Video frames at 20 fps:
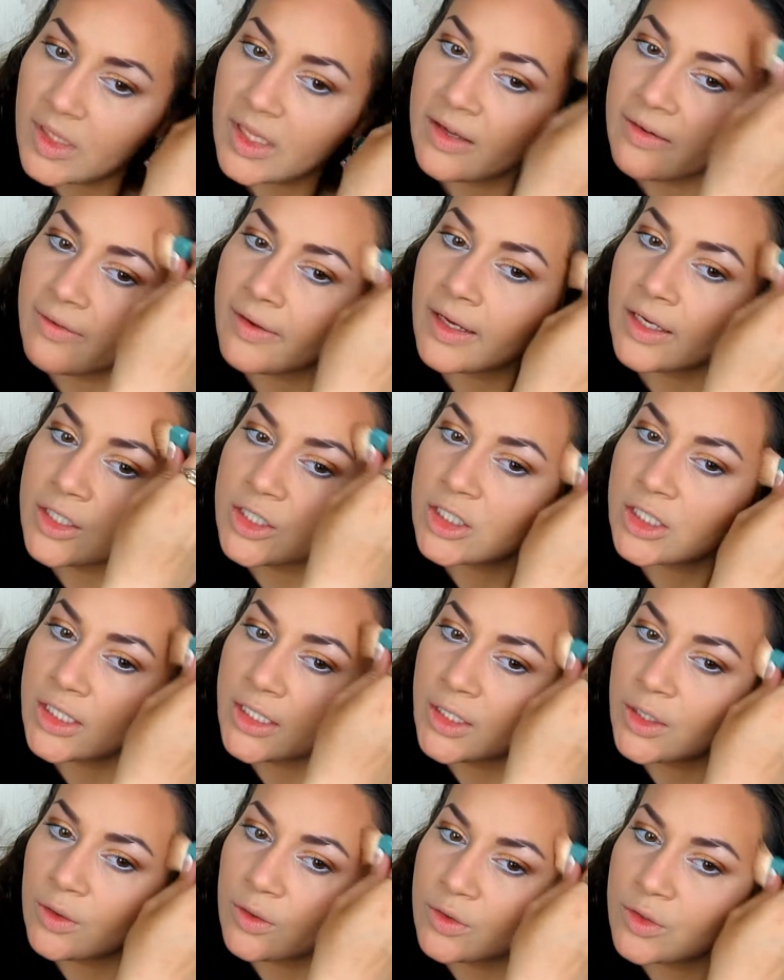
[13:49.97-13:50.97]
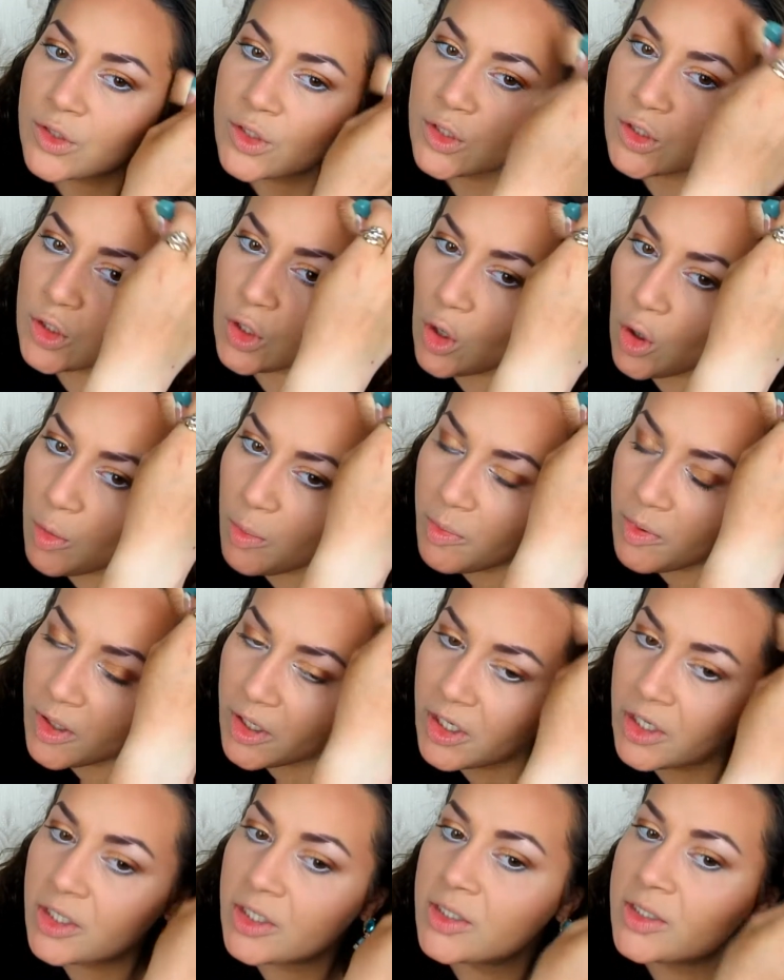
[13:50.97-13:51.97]
I've actually got so
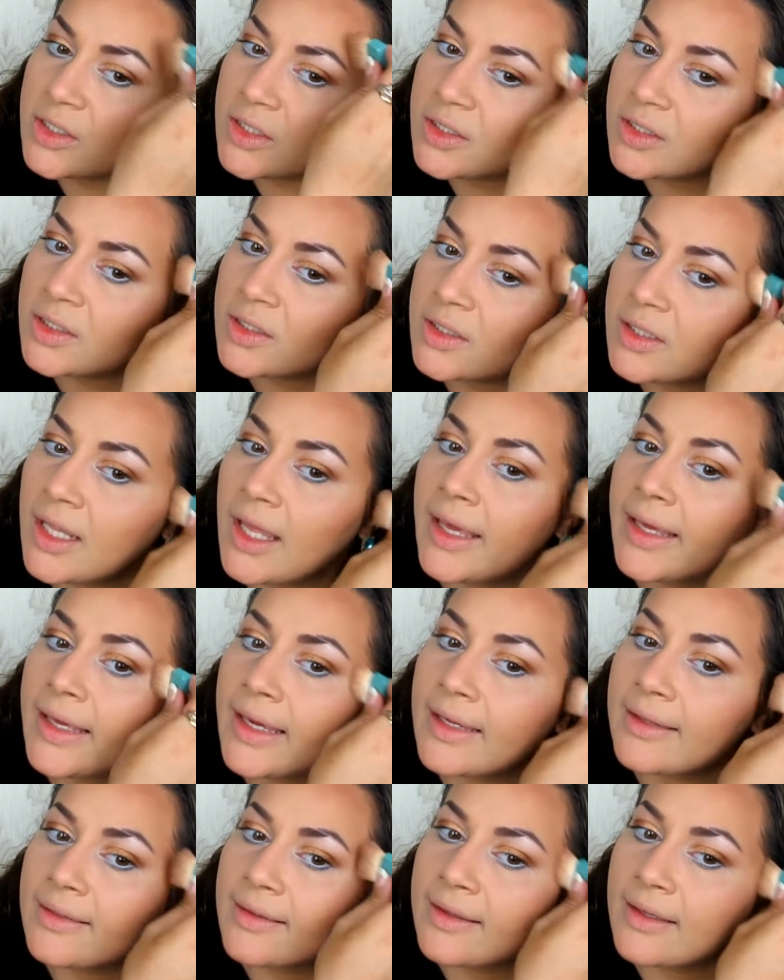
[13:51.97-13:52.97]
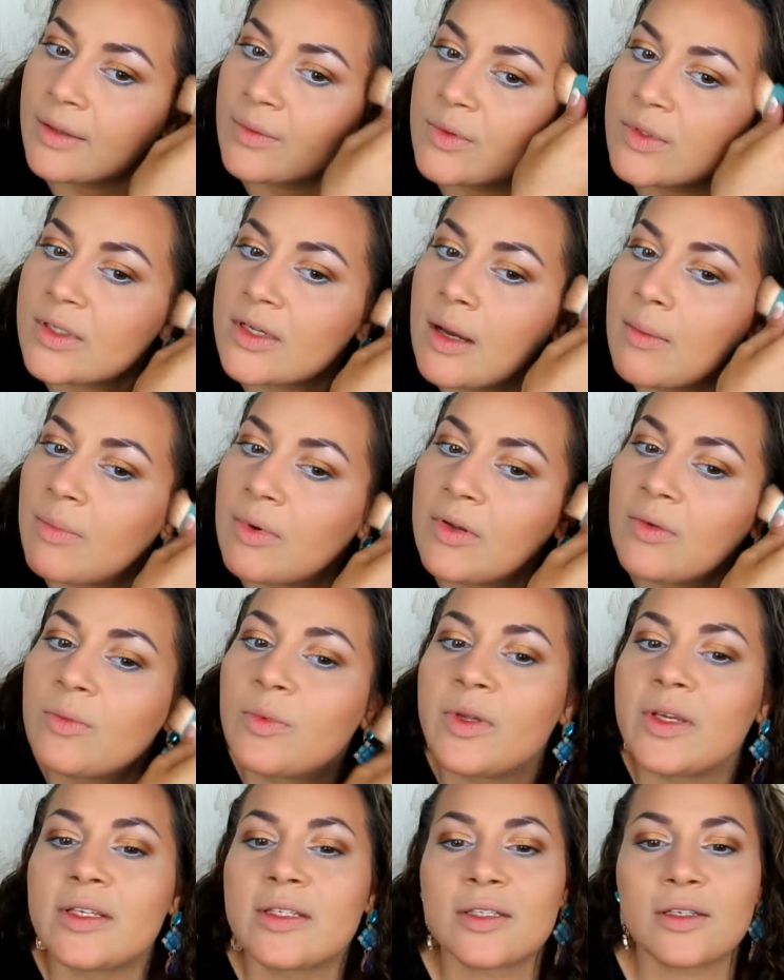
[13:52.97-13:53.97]
burned, like I think it was a couple
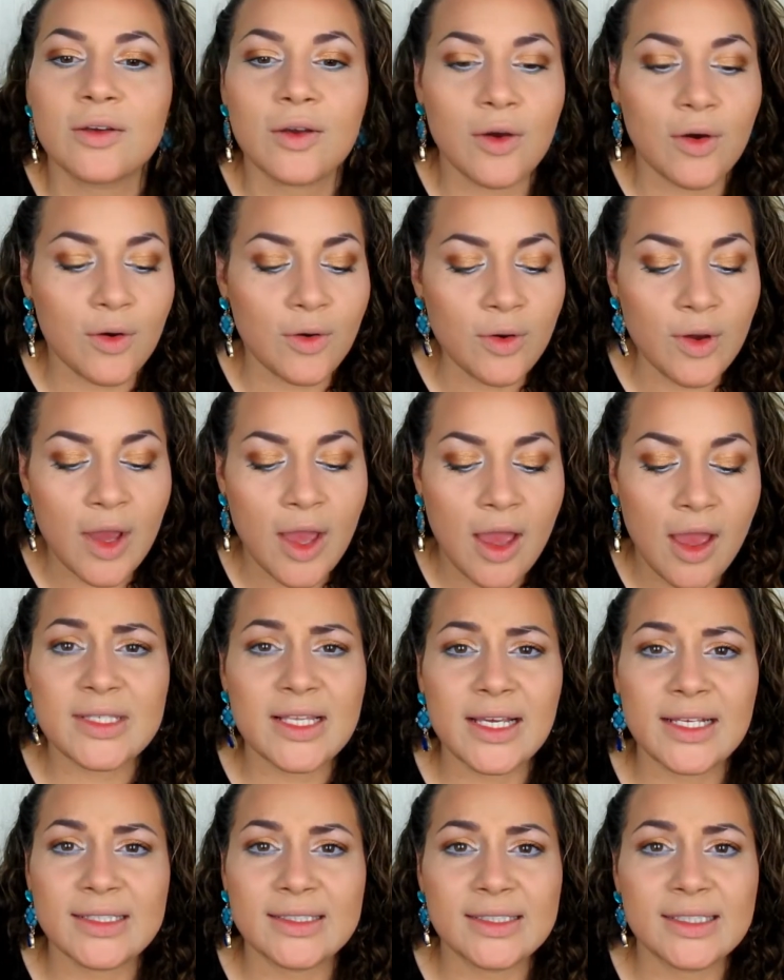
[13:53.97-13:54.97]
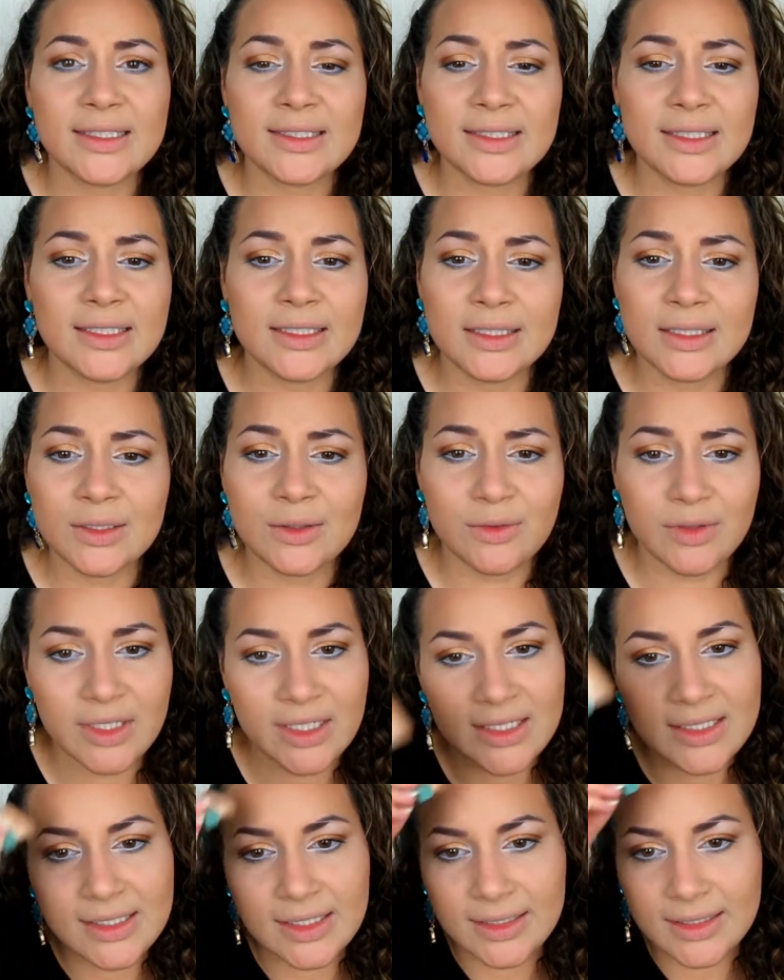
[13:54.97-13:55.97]
of weeks ago. It was like 16
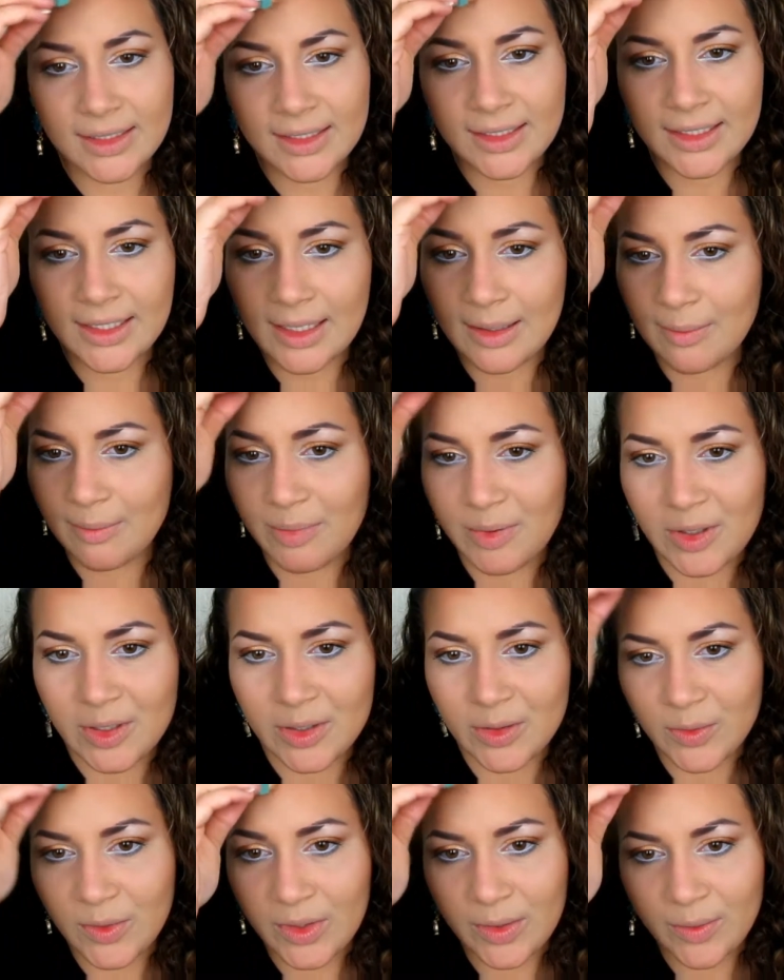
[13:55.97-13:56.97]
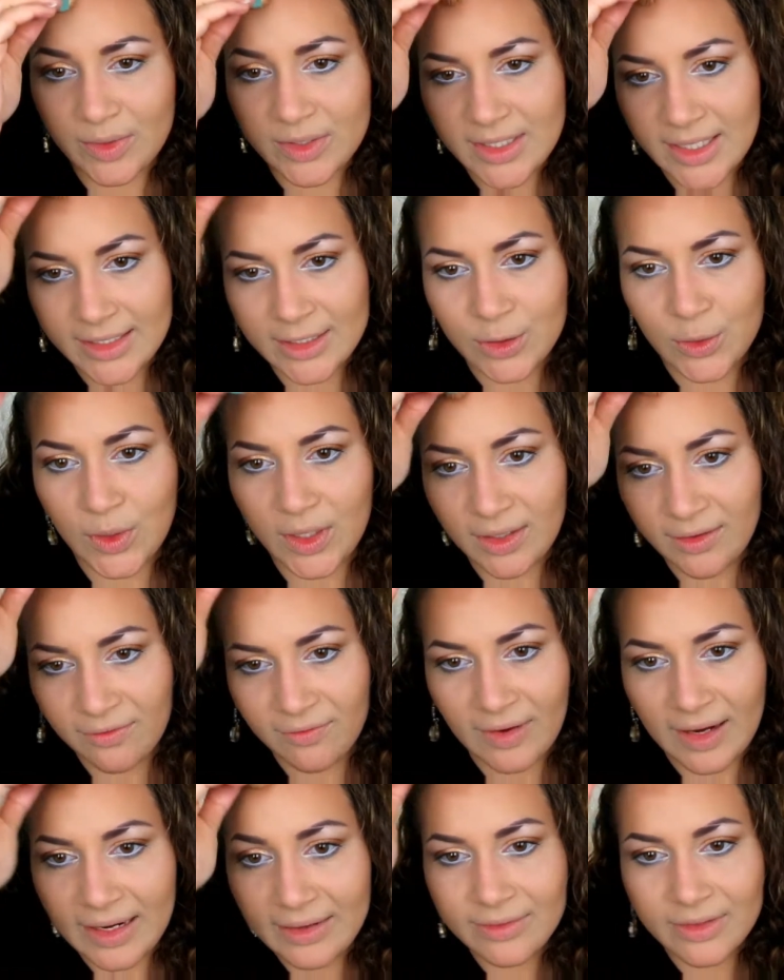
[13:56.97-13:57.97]
degrees. I didn't get burned when it was like
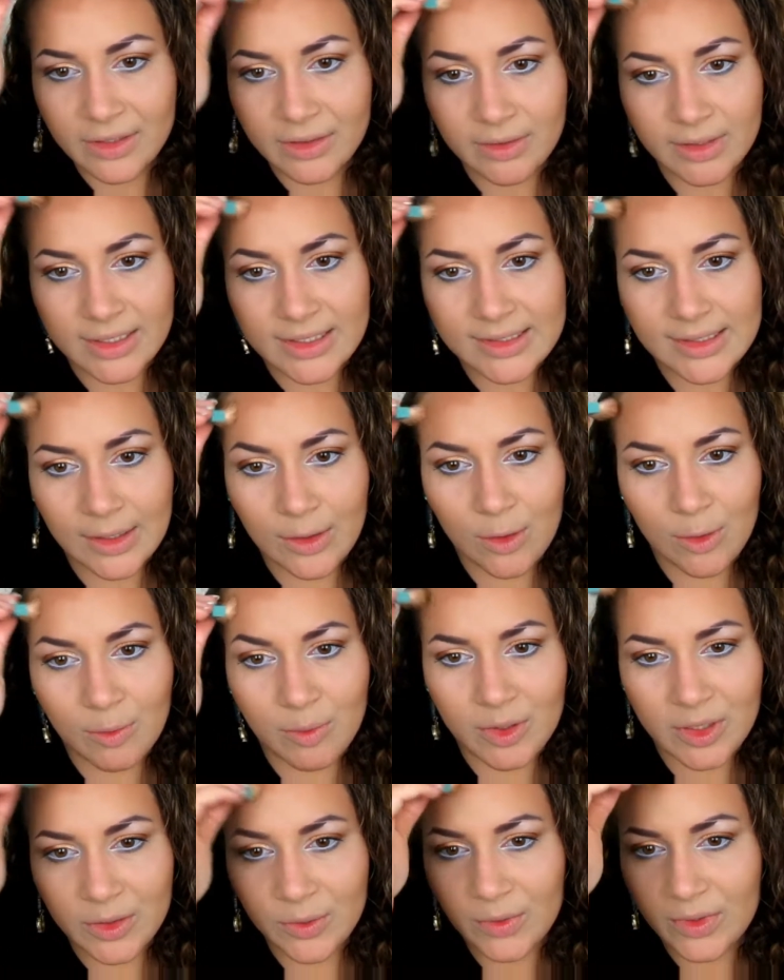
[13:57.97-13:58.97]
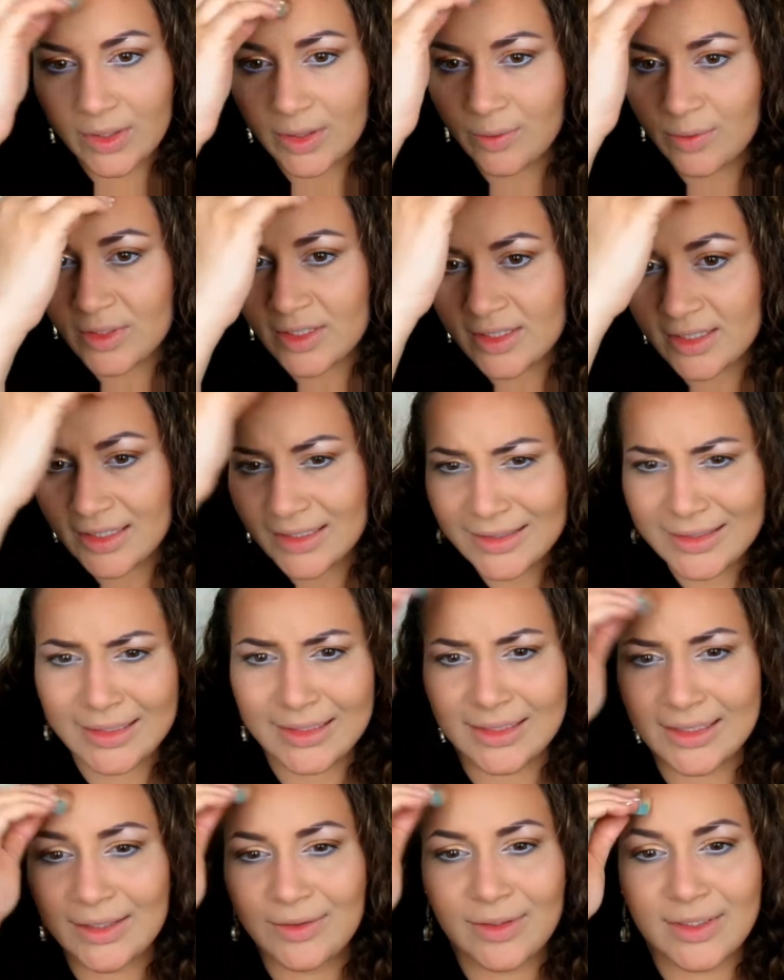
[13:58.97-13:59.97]
25 degrees. I got burned when it was
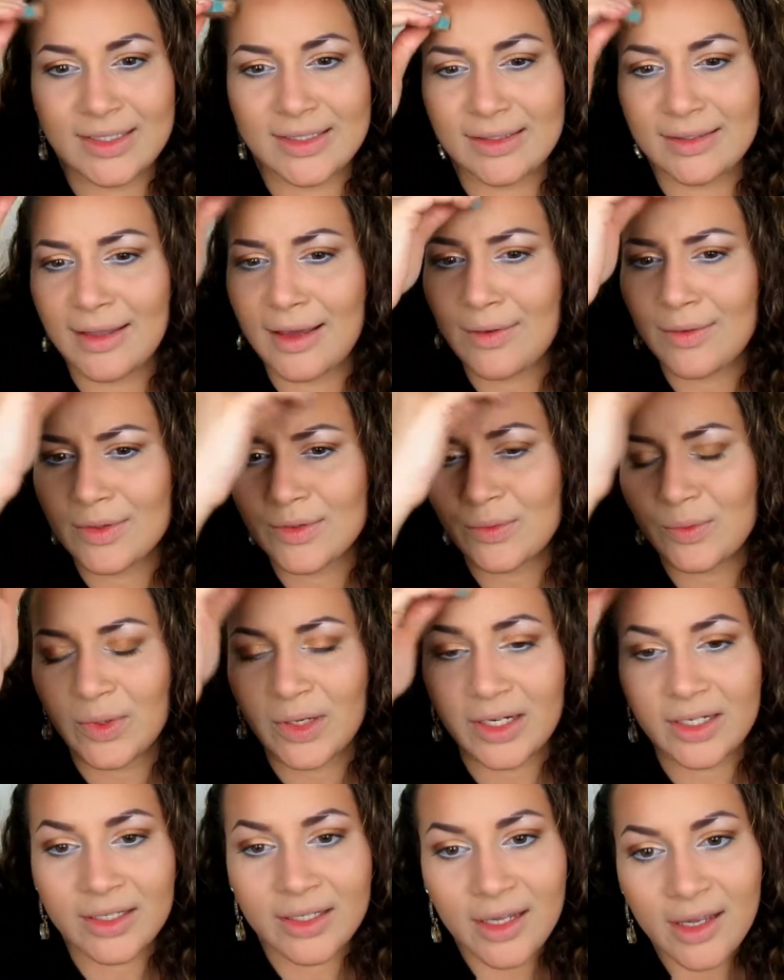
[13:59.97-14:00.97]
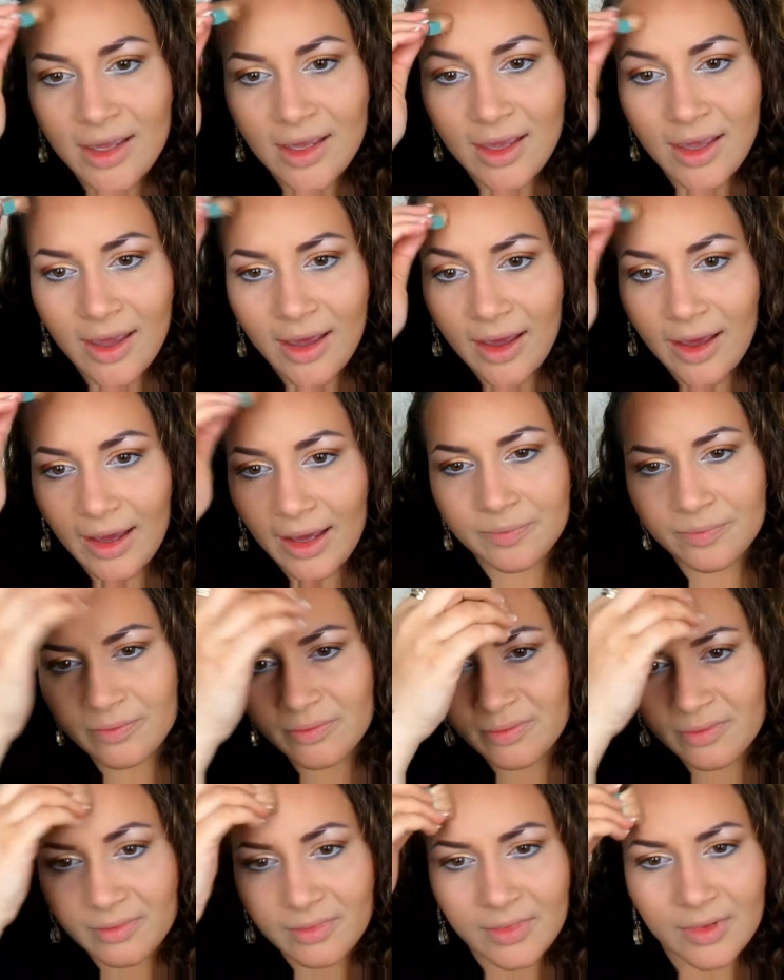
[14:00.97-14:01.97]
16 degrees, and that was weird.
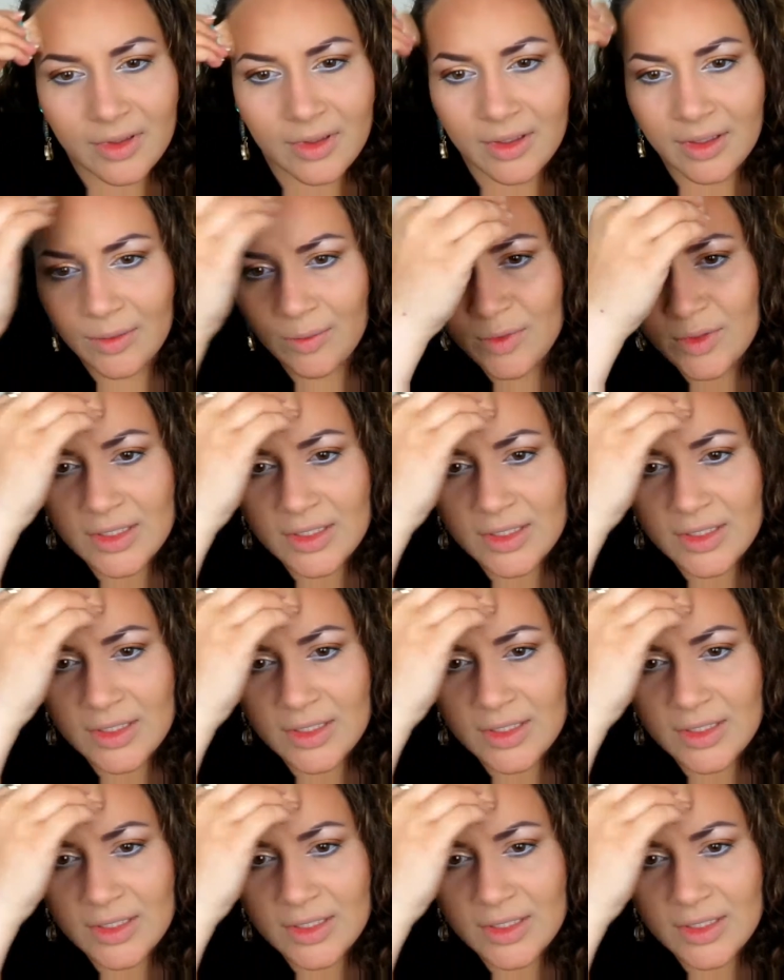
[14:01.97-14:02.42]
It